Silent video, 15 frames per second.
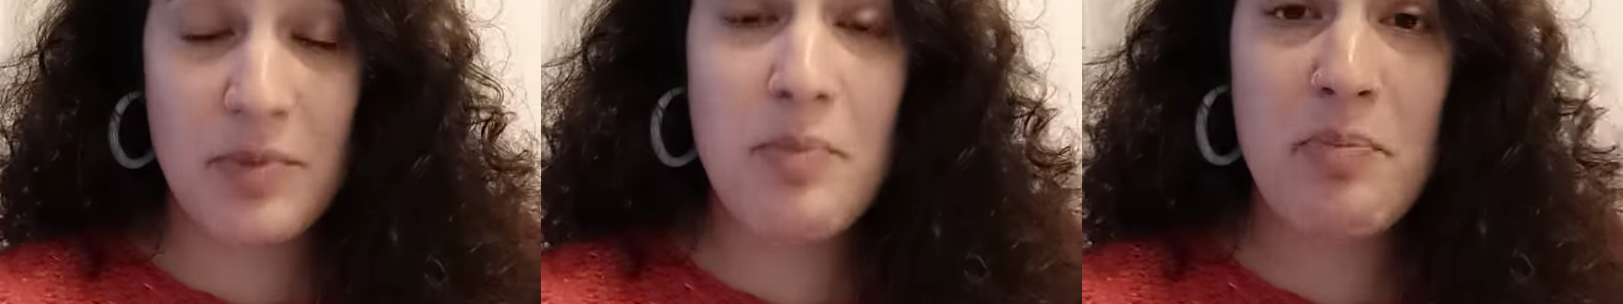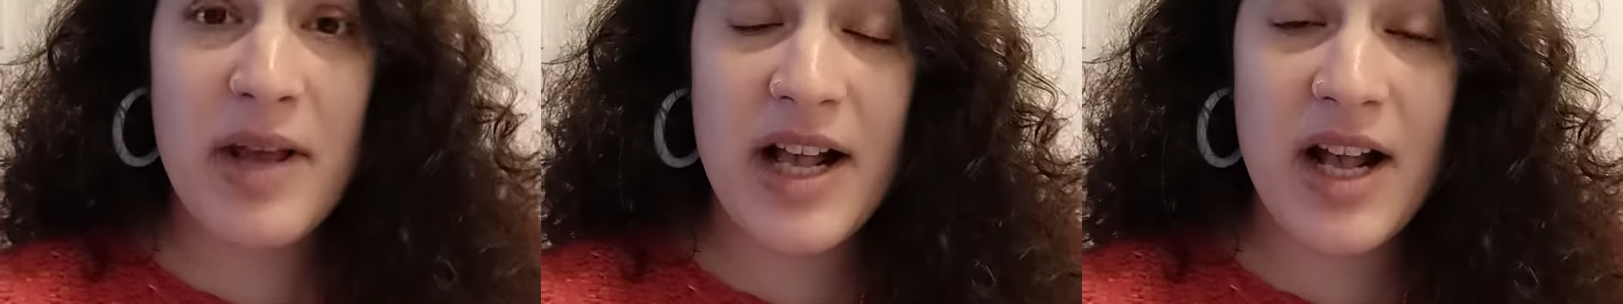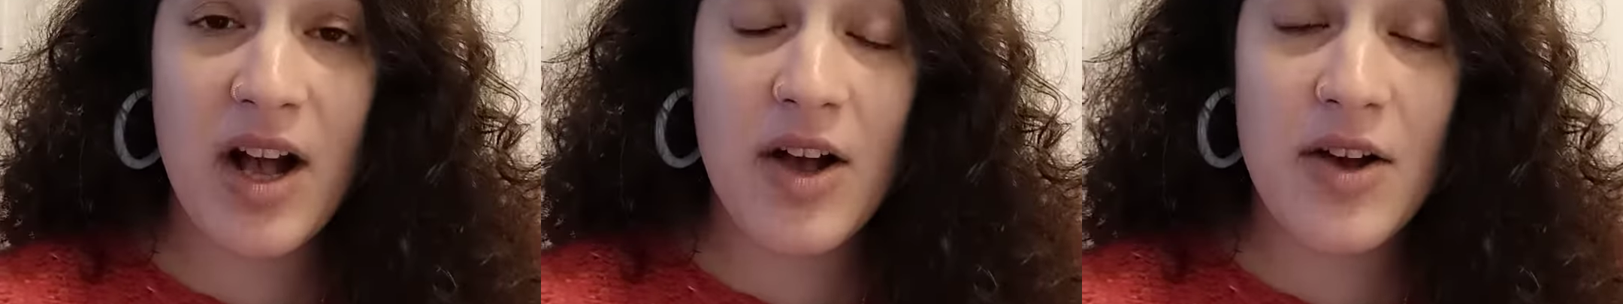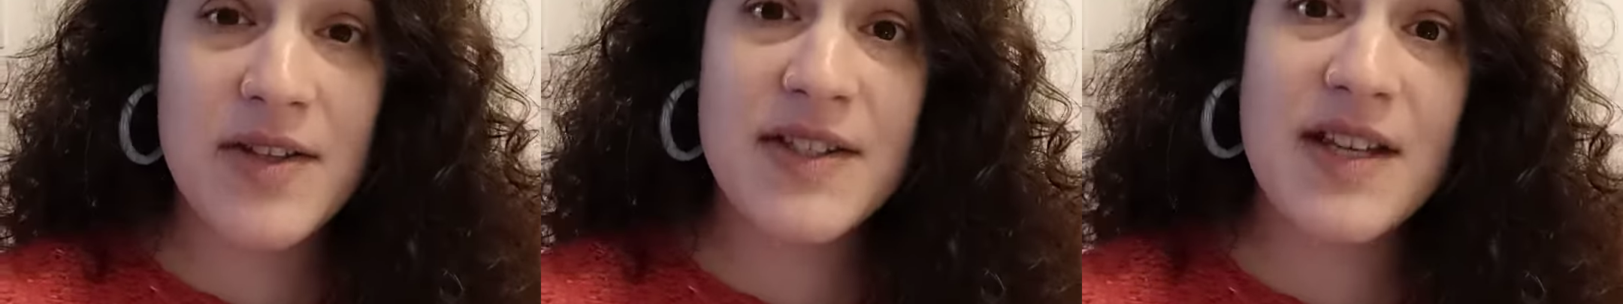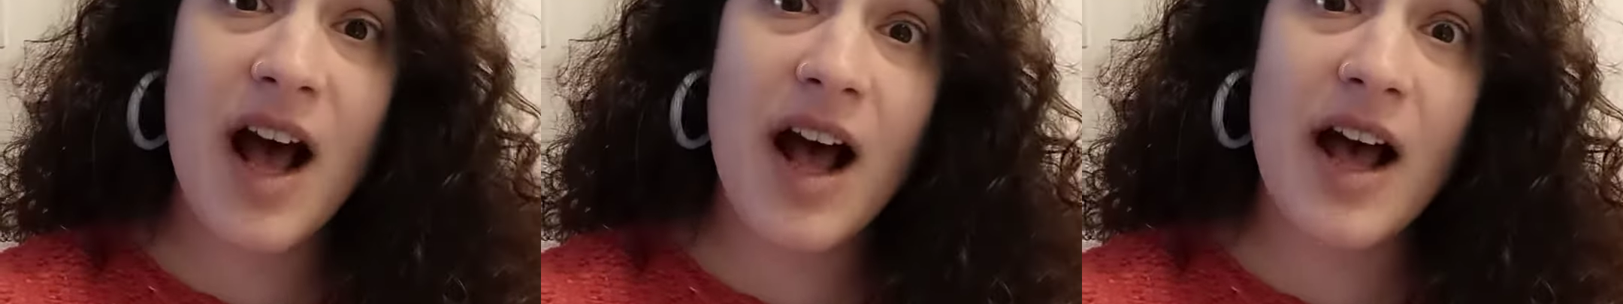
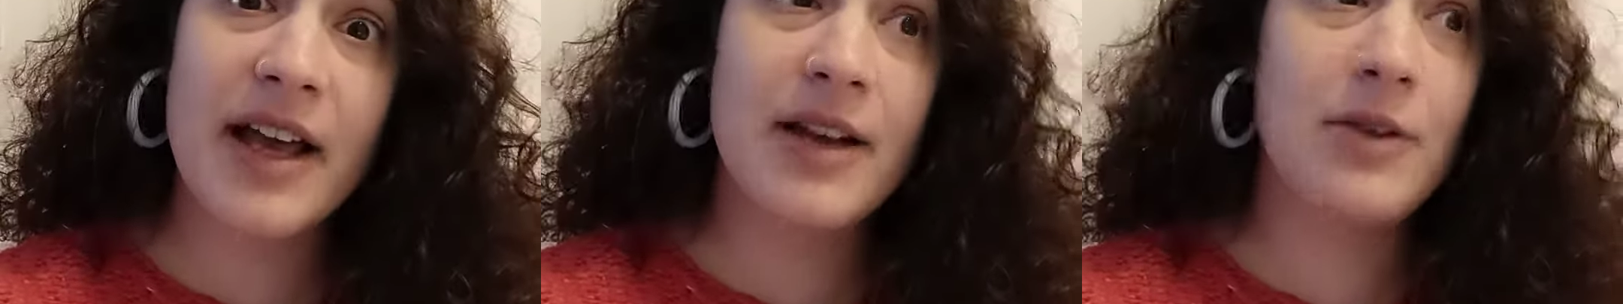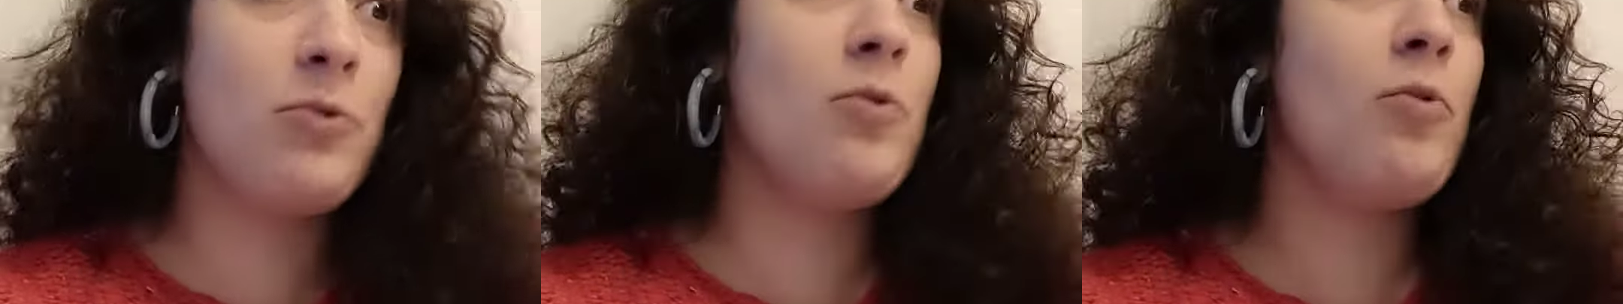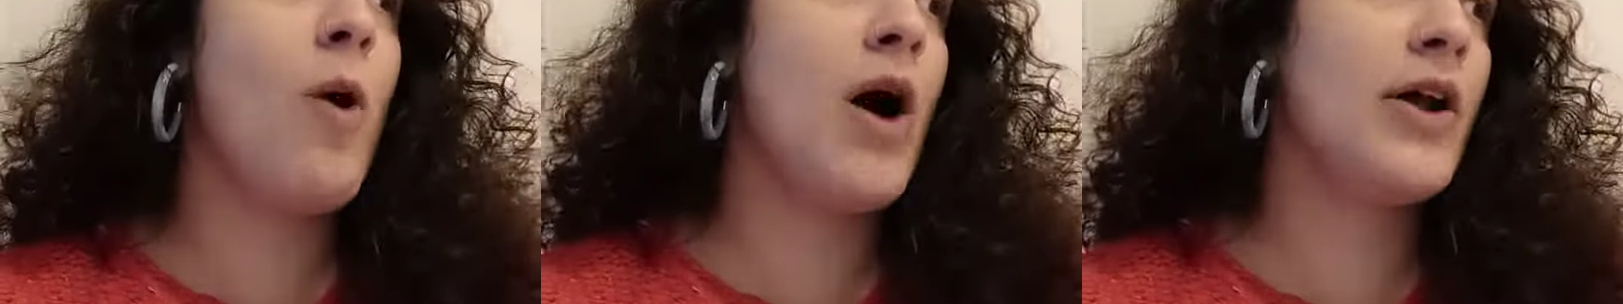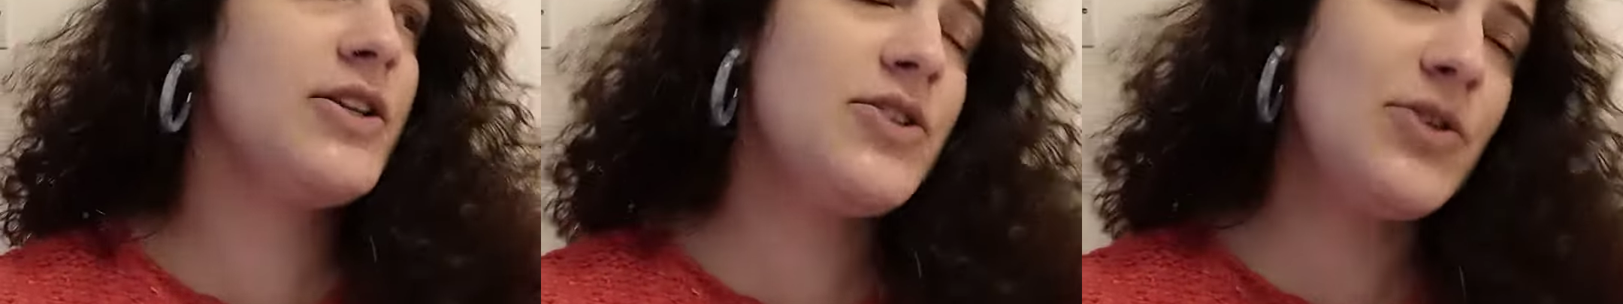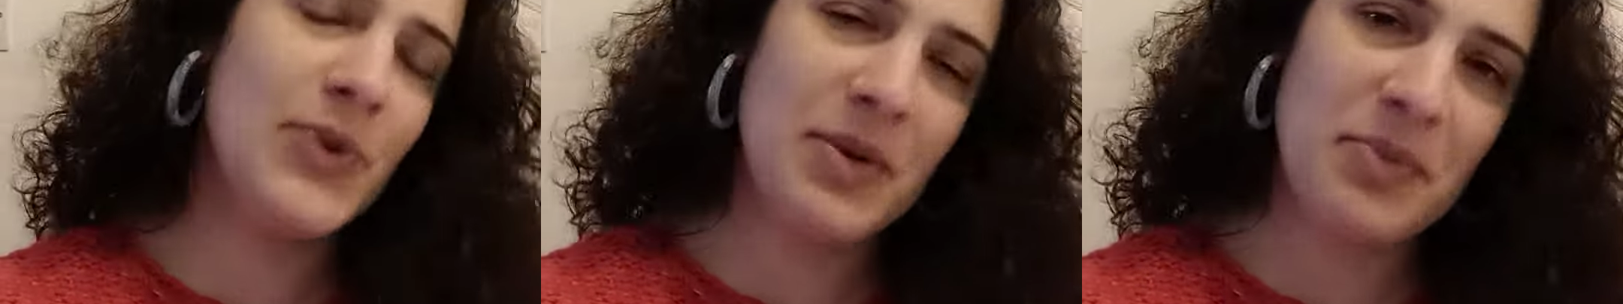because I wanted
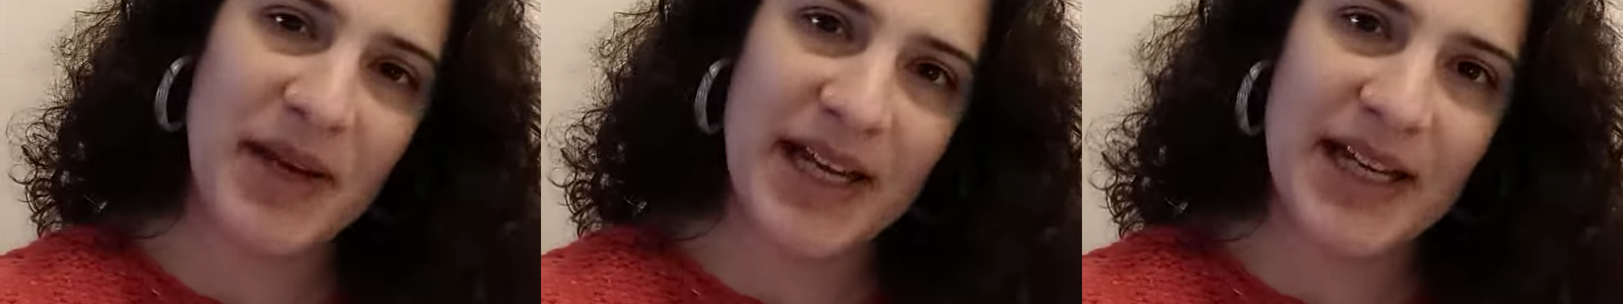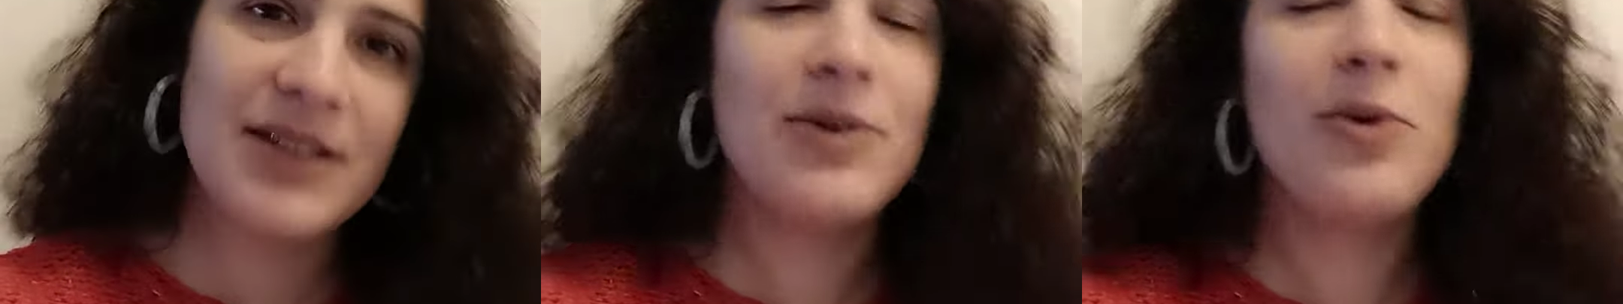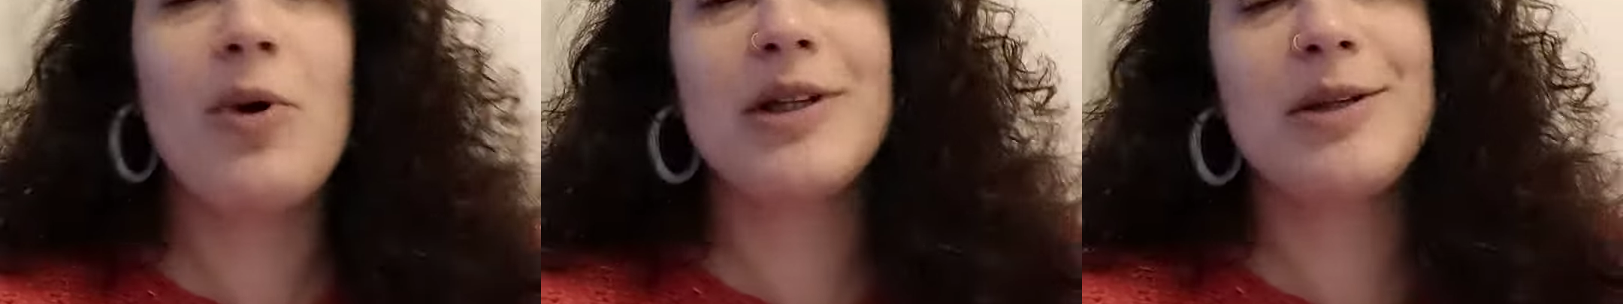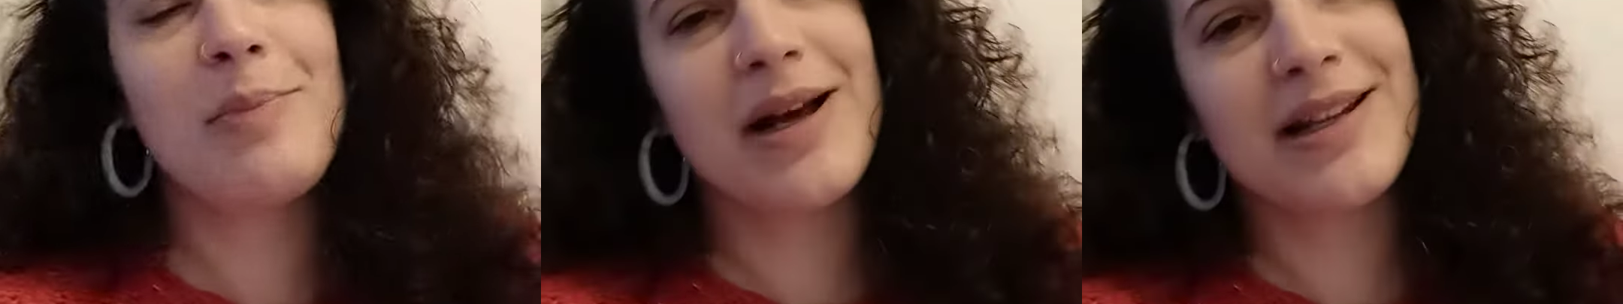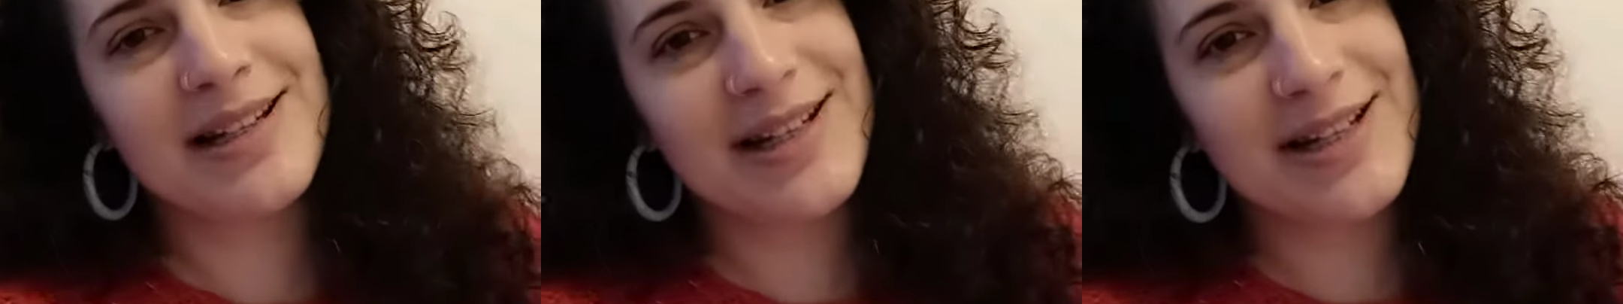to repeat what
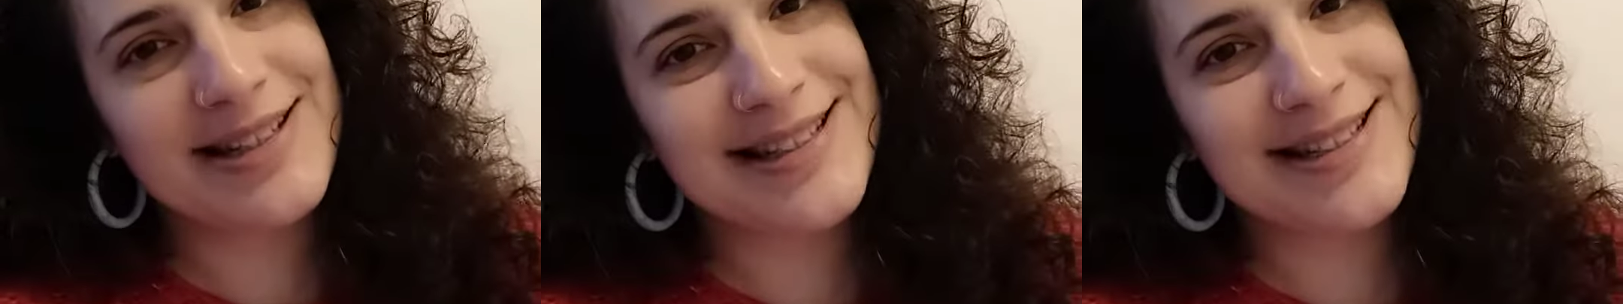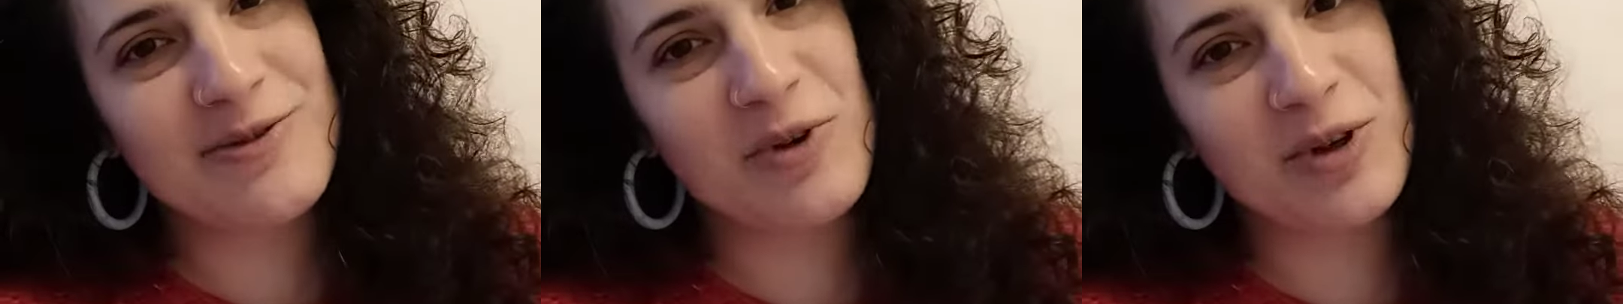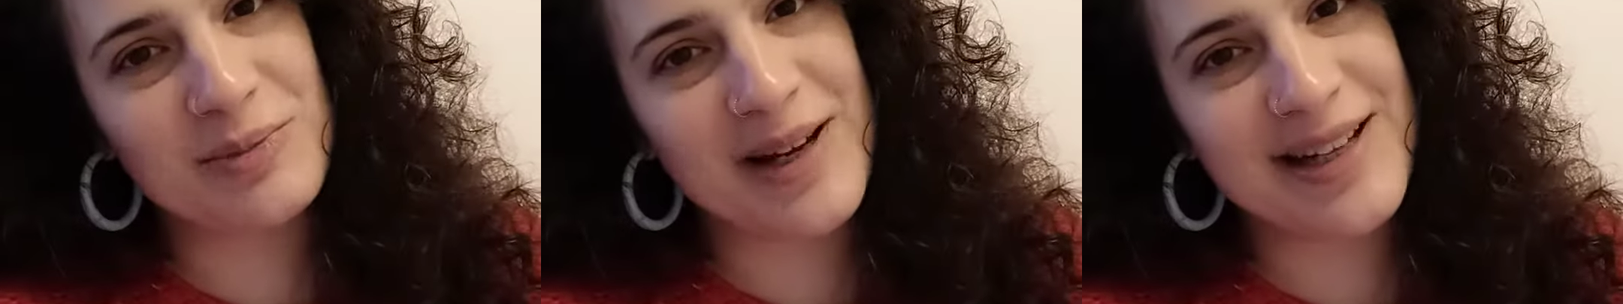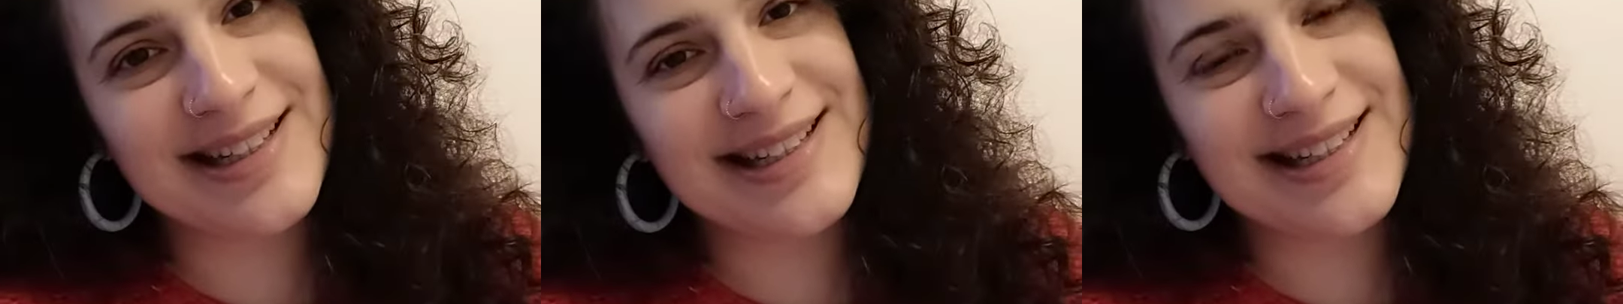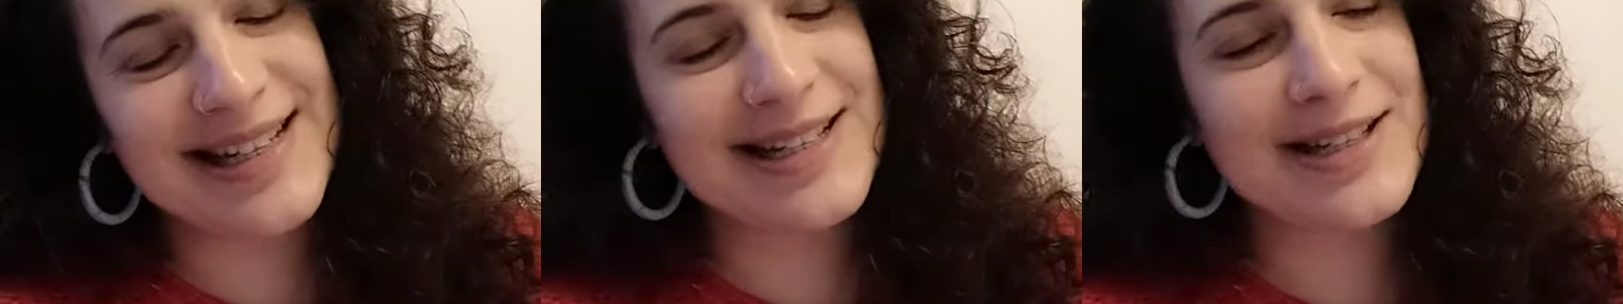Monday
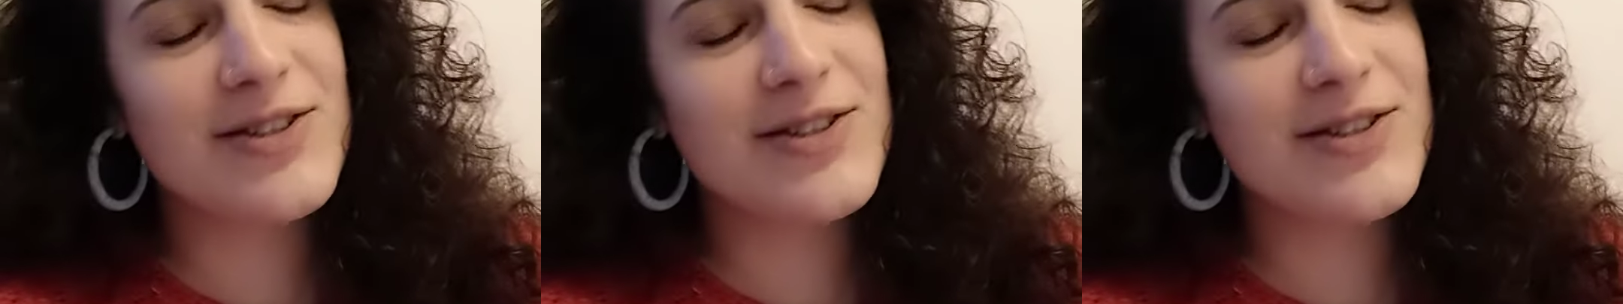did.